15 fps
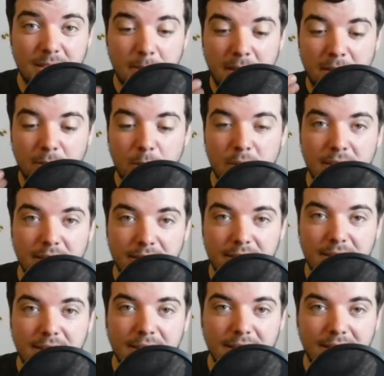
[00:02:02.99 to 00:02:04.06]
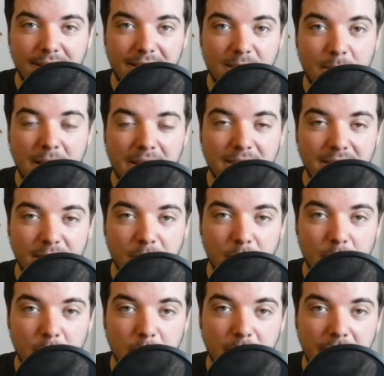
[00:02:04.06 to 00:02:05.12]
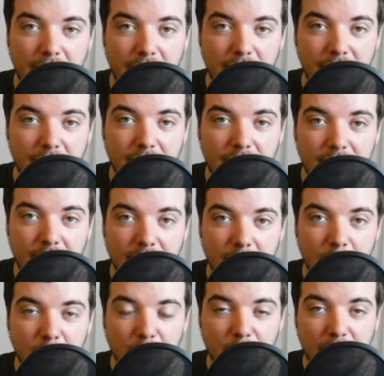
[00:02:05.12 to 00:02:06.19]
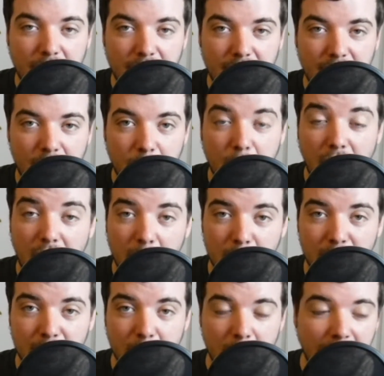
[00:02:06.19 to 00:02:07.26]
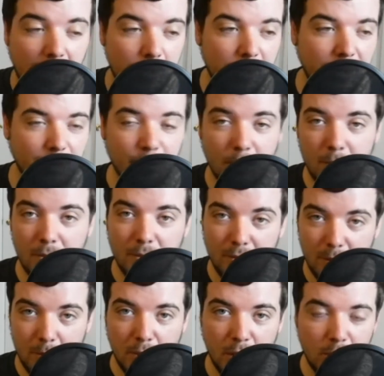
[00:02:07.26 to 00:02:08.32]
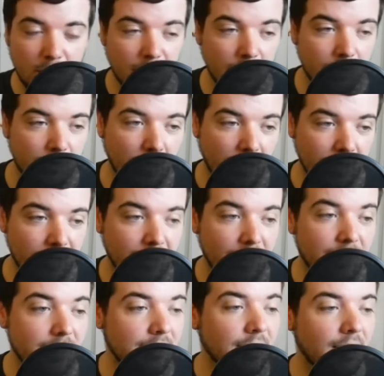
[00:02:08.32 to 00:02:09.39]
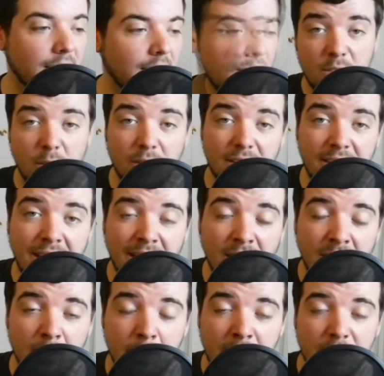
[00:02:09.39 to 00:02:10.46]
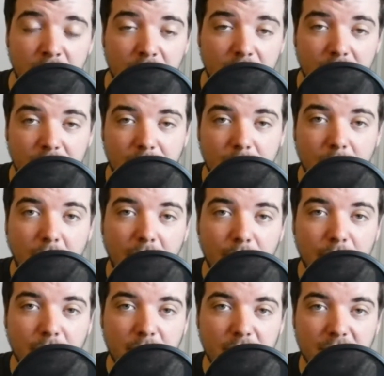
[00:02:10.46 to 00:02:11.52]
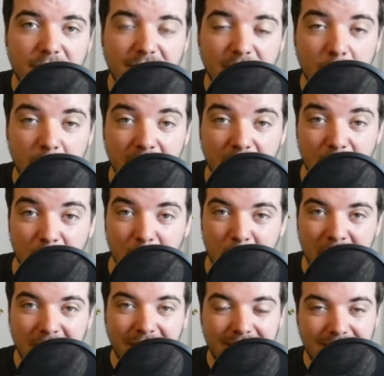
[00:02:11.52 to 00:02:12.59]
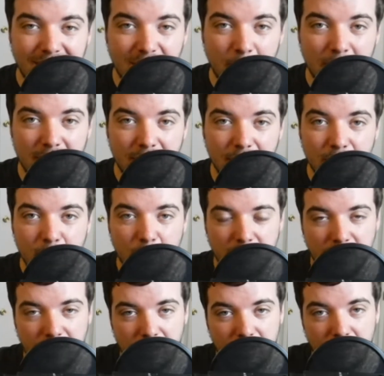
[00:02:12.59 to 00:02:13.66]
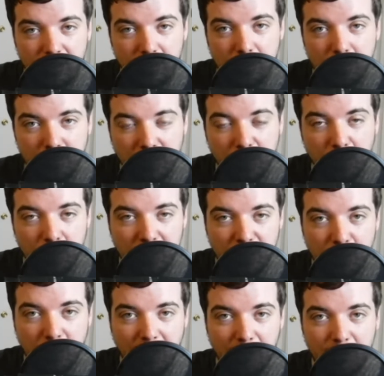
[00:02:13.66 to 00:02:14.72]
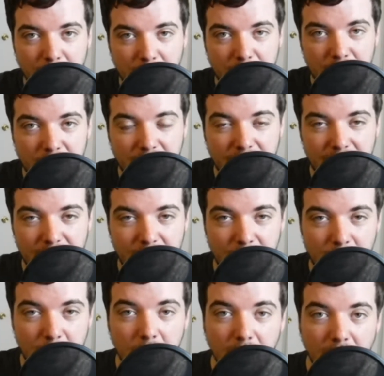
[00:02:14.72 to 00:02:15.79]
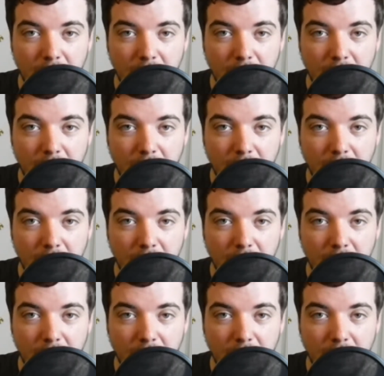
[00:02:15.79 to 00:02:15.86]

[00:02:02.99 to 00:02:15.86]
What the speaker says: the amount of wind that's passing through and prevents the pops from happening from plosive consonants. So the nylon mesh pop filters tend to be a little bit less expensive, but the metal mesh pop filters tend to